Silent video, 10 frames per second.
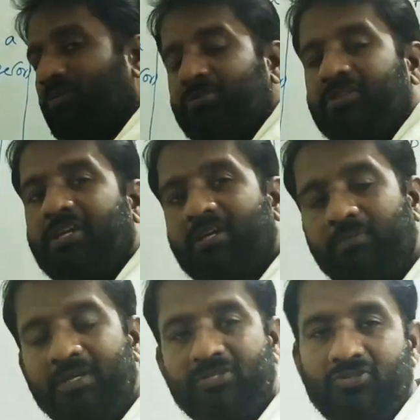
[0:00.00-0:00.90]
our
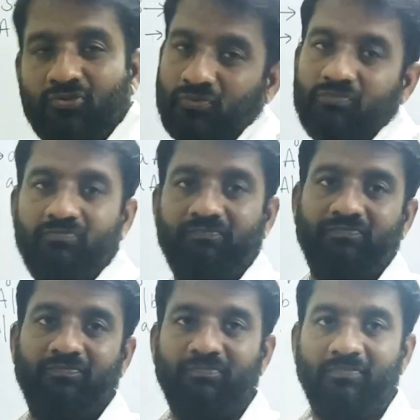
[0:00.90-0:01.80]
theorem is true.
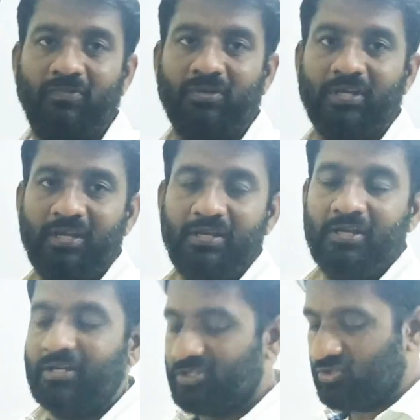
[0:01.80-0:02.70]
Okay.
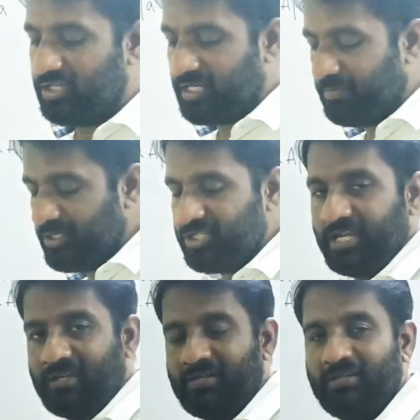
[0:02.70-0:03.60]
So let me
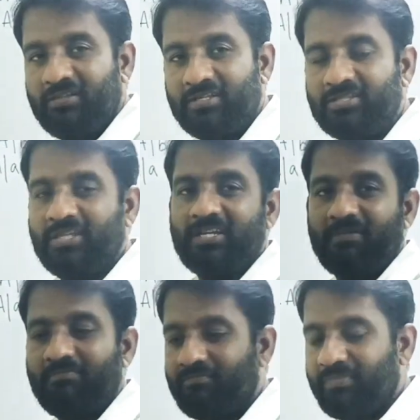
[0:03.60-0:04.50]
check this
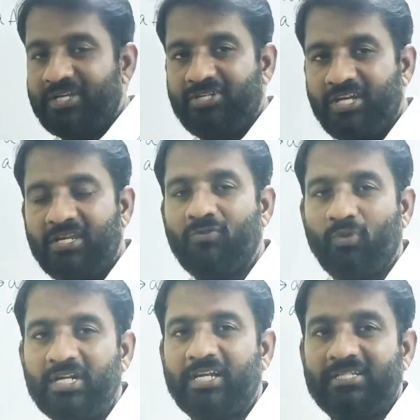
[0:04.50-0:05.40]
theorem by taking
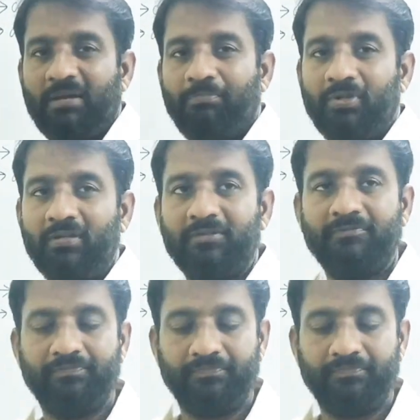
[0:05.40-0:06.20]
one example.